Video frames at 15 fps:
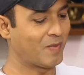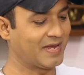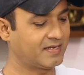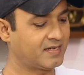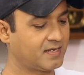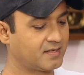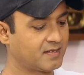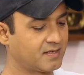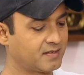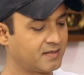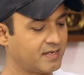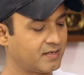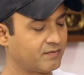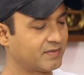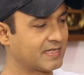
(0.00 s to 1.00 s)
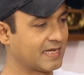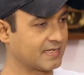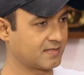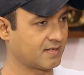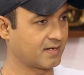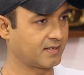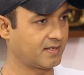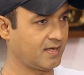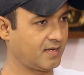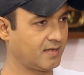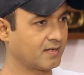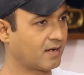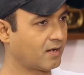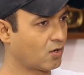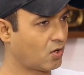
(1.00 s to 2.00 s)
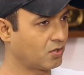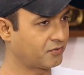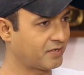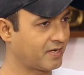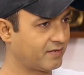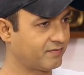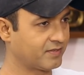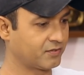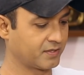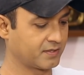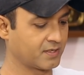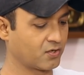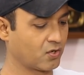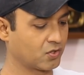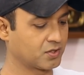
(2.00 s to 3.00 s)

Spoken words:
Romantic dinner date with SRK, your long drive with Hrithik